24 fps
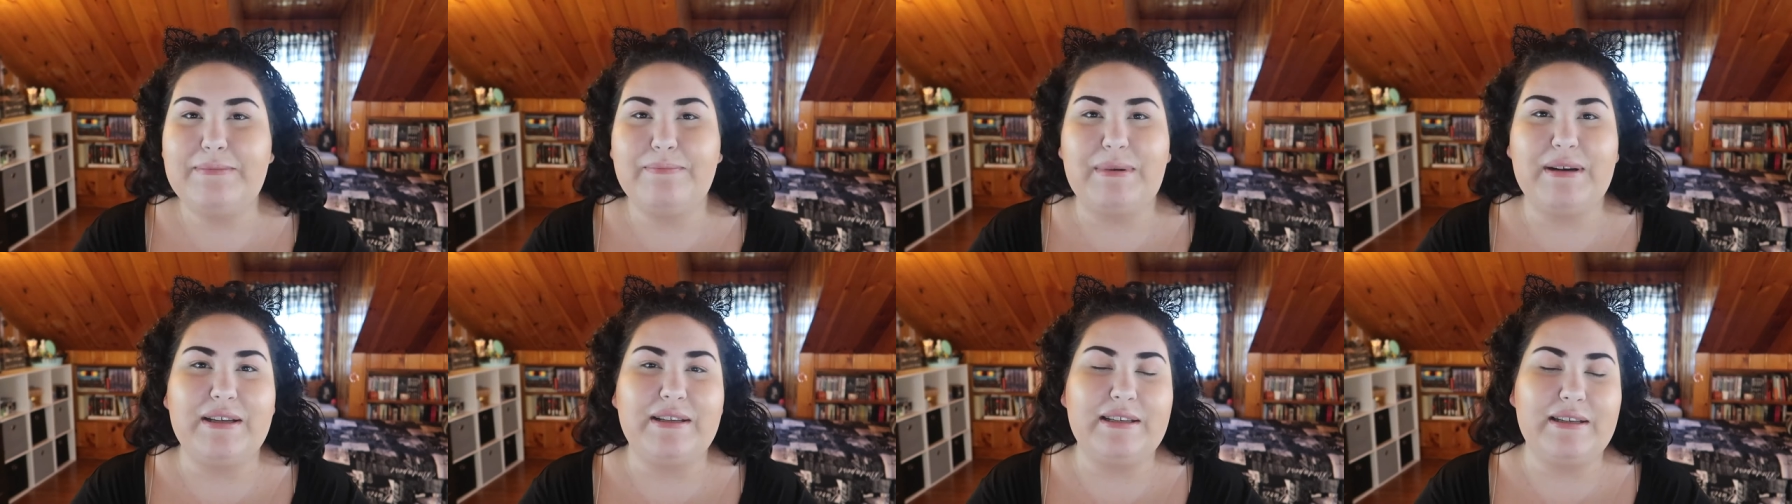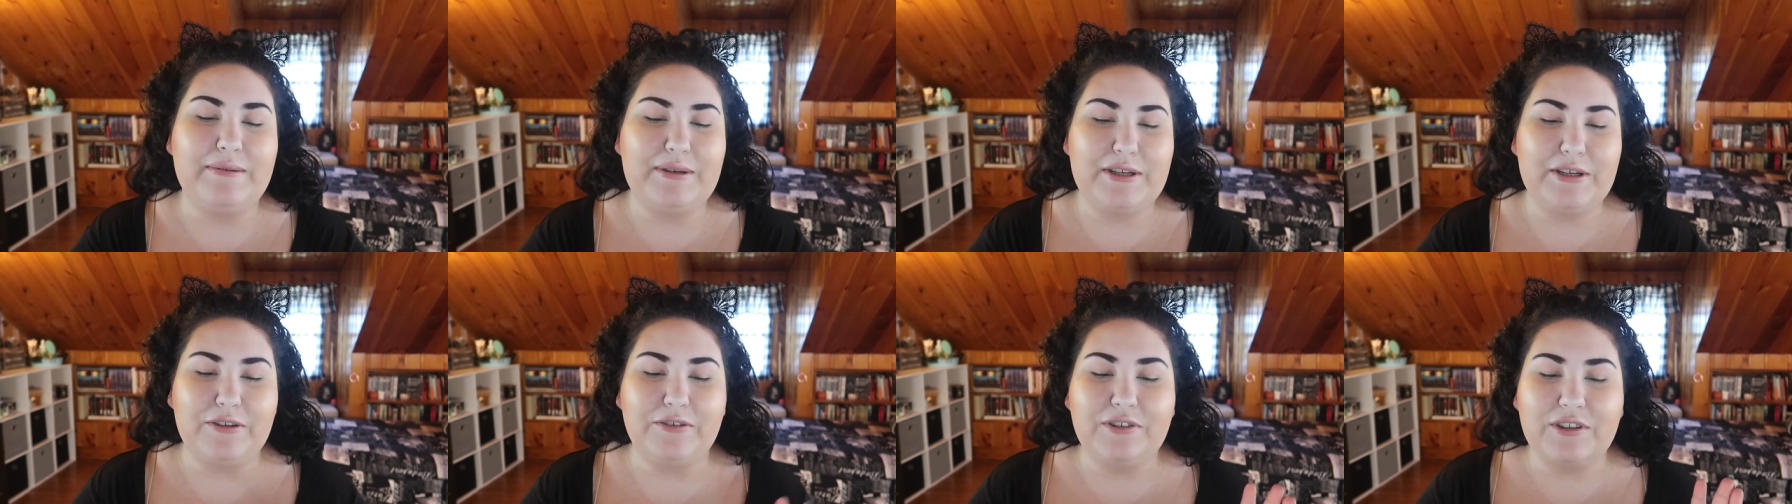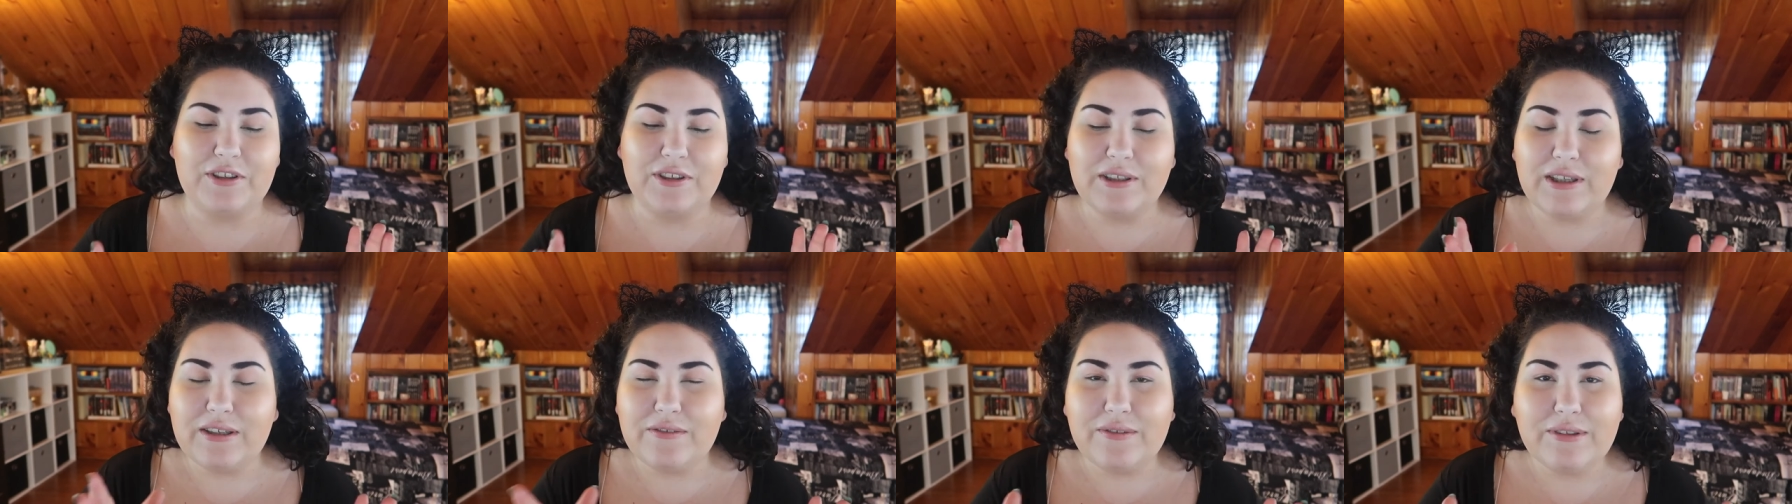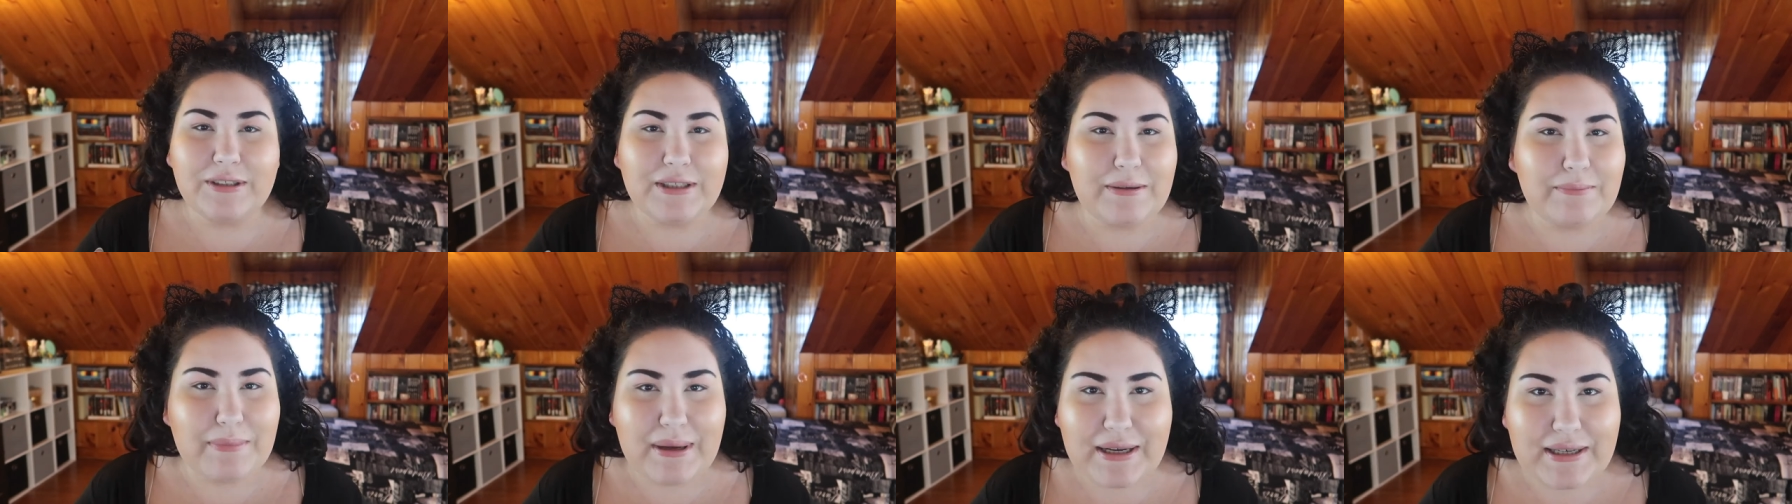but you know, they're not
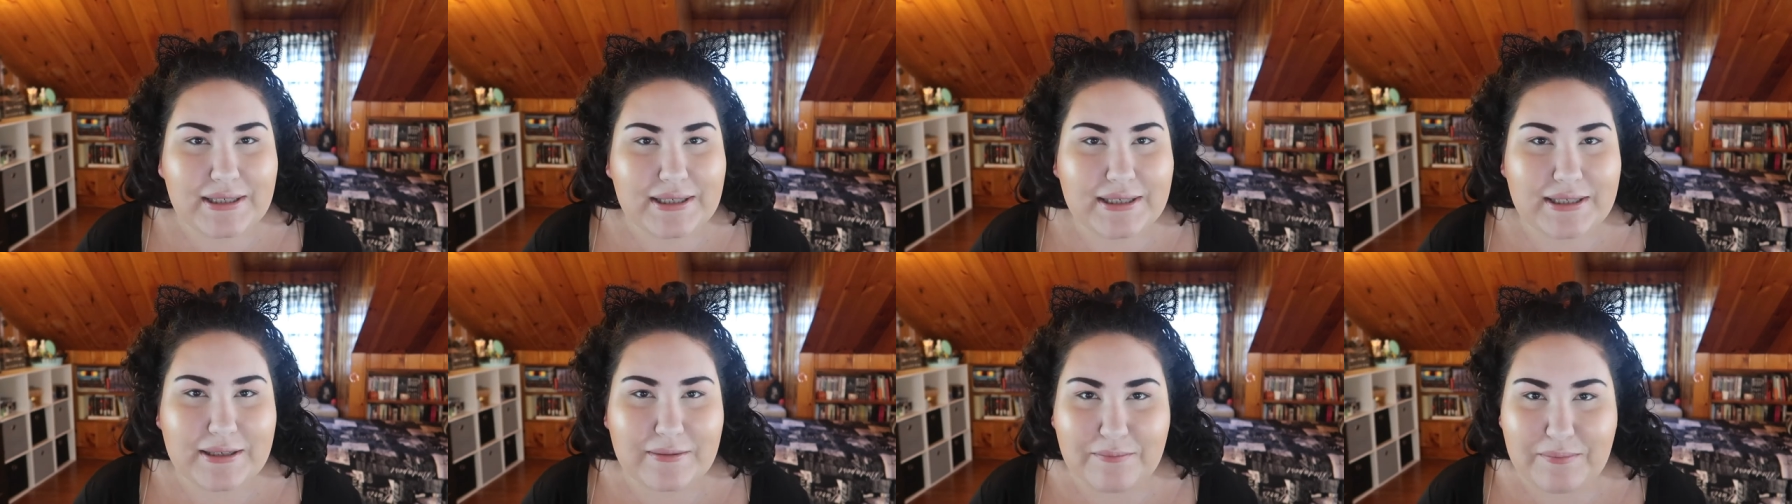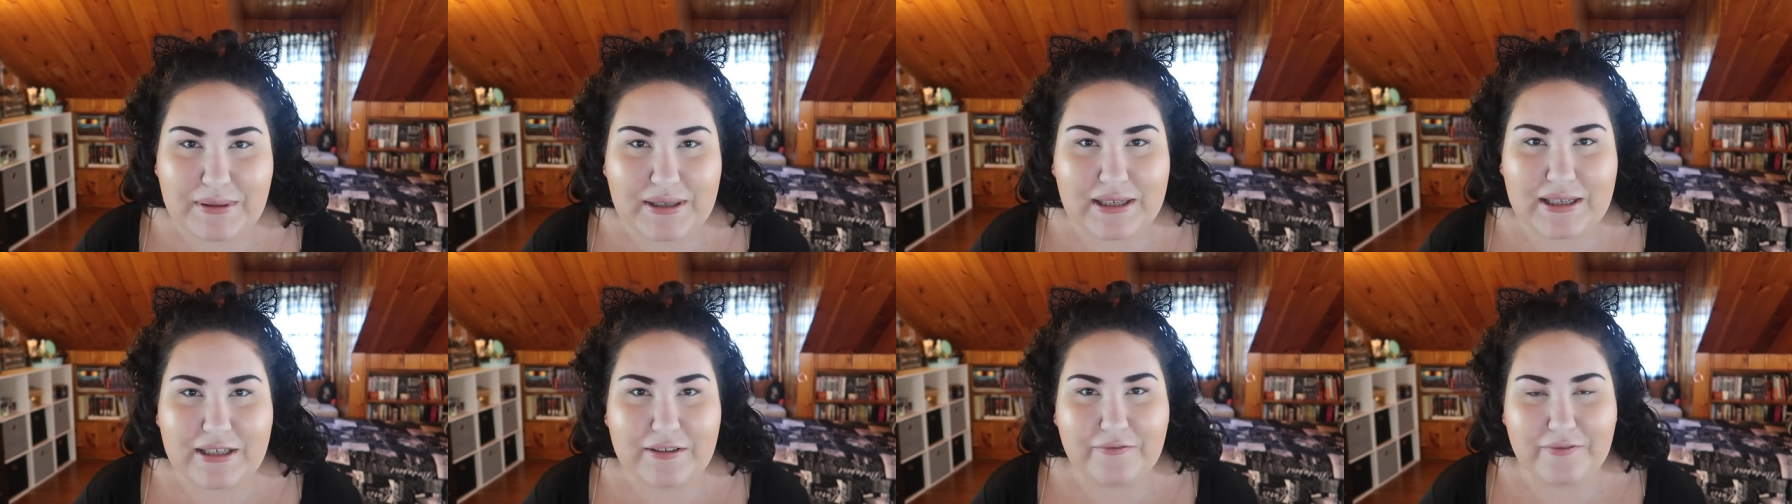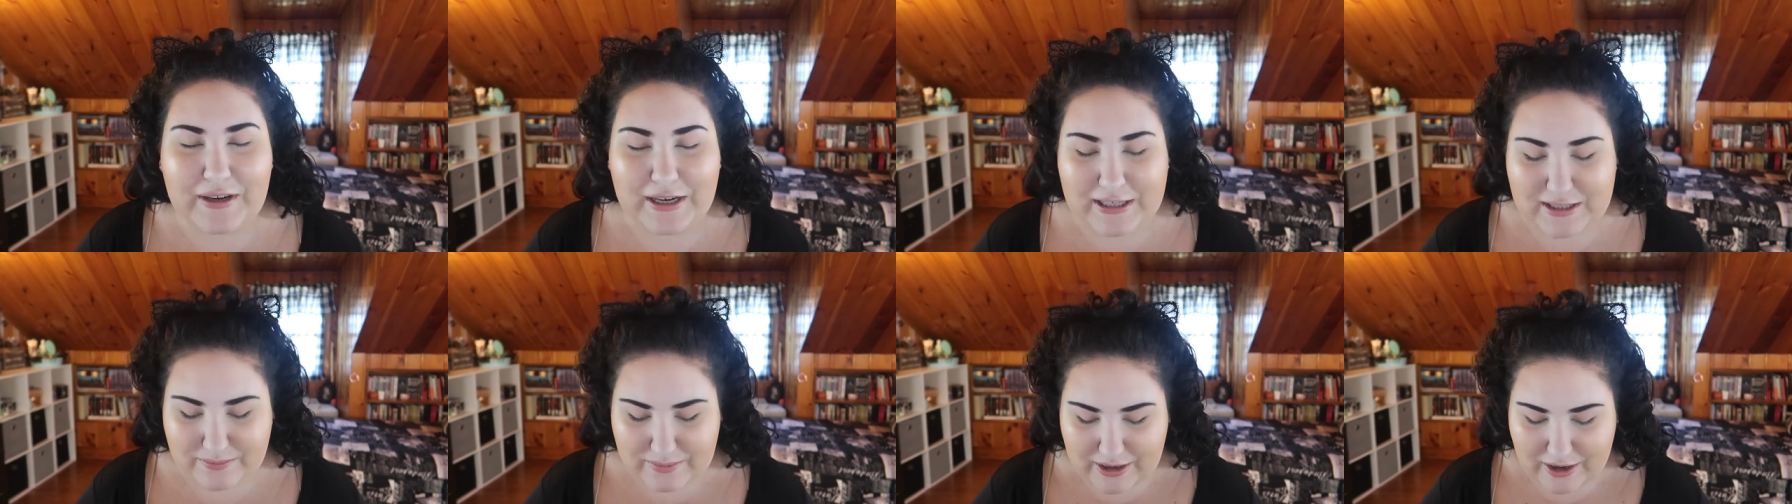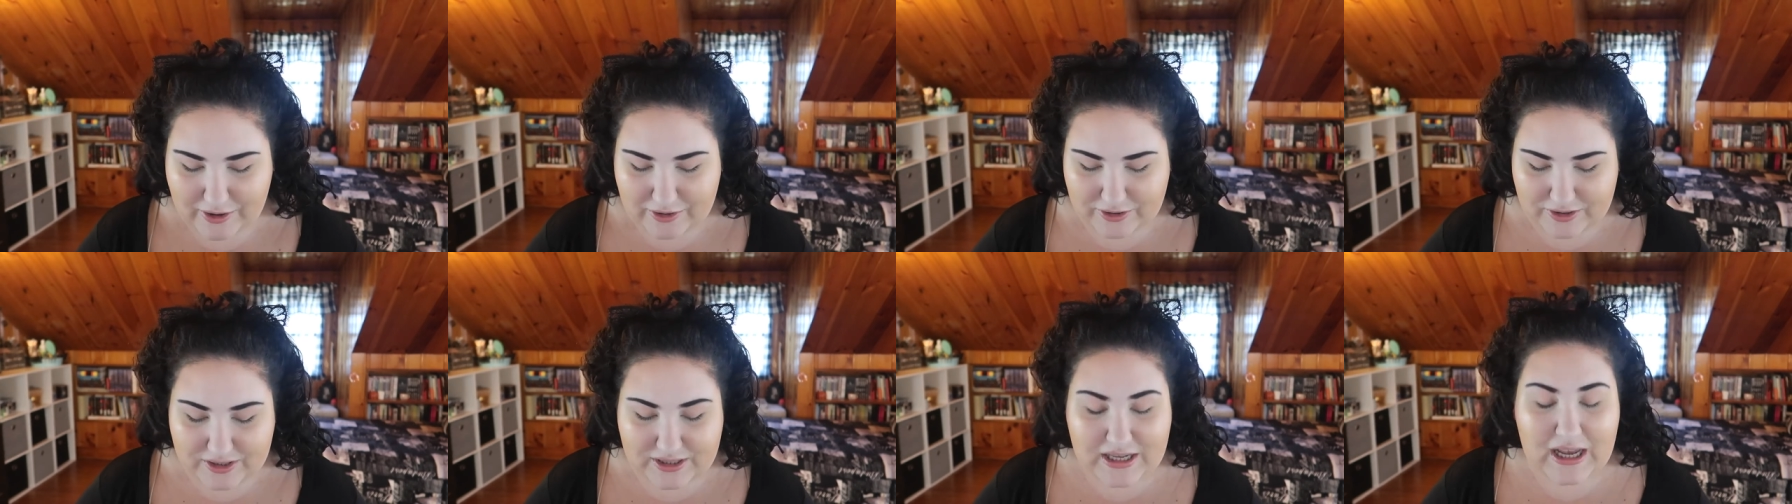really meant to be face
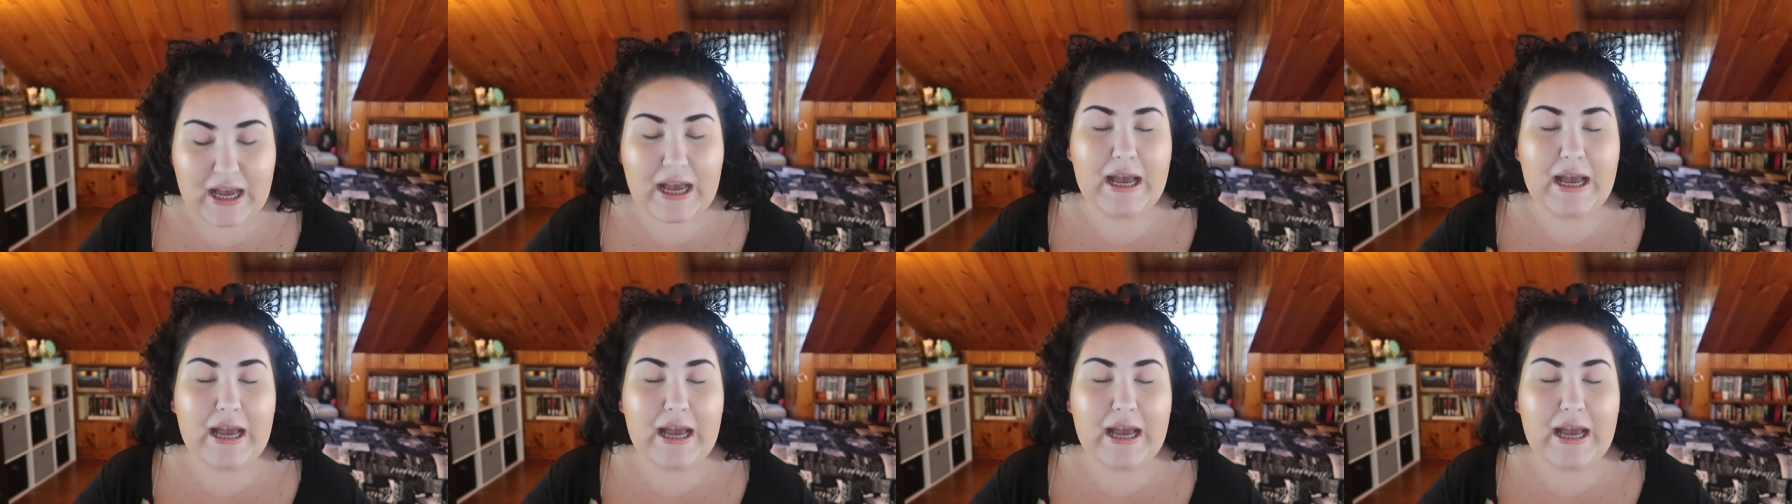powders.